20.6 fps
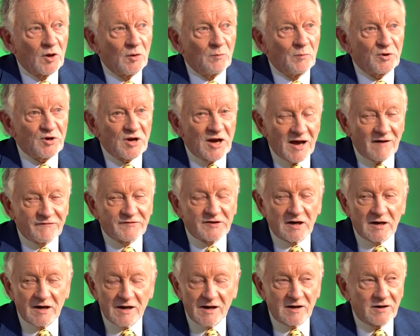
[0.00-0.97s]
but you have to
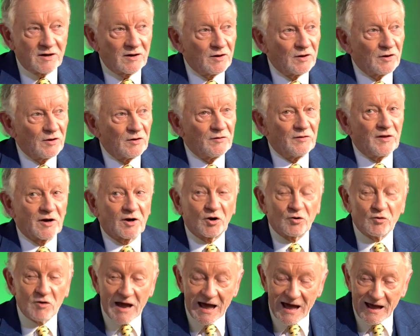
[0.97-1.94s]
learn the
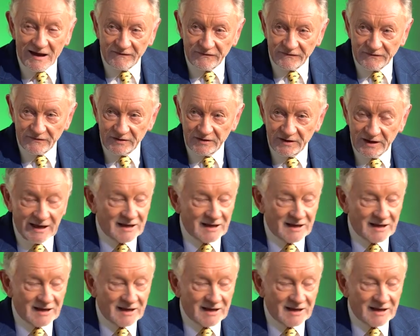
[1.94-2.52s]
craft.